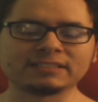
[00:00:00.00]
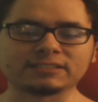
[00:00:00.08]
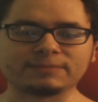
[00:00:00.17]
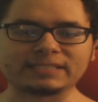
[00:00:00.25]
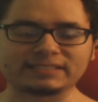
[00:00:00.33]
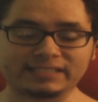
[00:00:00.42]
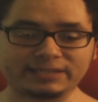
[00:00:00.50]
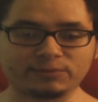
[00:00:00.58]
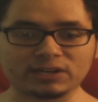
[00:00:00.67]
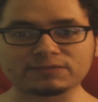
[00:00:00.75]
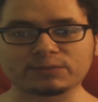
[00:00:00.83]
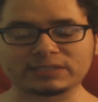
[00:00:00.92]
So basically, he
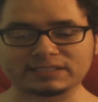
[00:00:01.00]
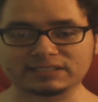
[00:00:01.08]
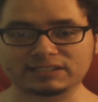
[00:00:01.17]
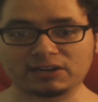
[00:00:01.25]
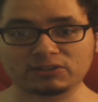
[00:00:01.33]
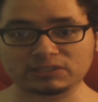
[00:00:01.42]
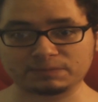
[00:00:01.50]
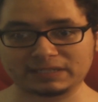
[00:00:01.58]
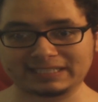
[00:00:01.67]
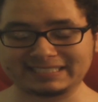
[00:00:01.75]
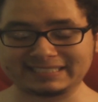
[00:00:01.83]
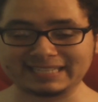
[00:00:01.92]
works for Wizards of the Coast,
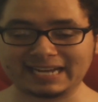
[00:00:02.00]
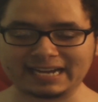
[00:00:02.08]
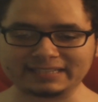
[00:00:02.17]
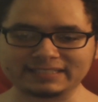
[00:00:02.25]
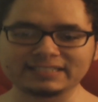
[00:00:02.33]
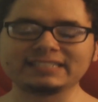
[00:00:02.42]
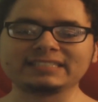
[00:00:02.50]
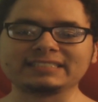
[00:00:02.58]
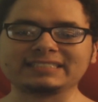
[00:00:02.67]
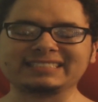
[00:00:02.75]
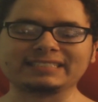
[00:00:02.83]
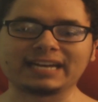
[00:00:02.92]
but he's not
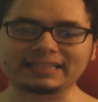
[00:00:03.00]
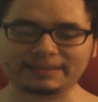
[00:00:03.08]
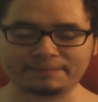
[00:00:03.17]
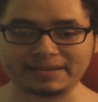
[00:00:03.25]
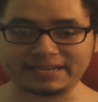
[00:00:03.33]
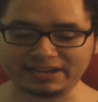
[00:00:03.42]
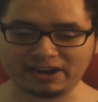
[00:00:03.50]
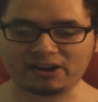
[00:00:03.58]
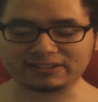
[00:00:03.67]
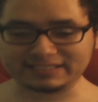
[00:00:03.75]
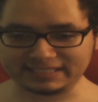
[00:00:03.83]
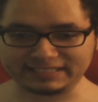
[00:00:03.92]
the
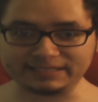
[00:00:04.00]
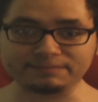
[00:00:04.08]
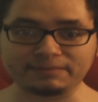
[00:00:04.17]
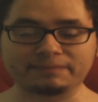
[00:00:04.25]
PR team.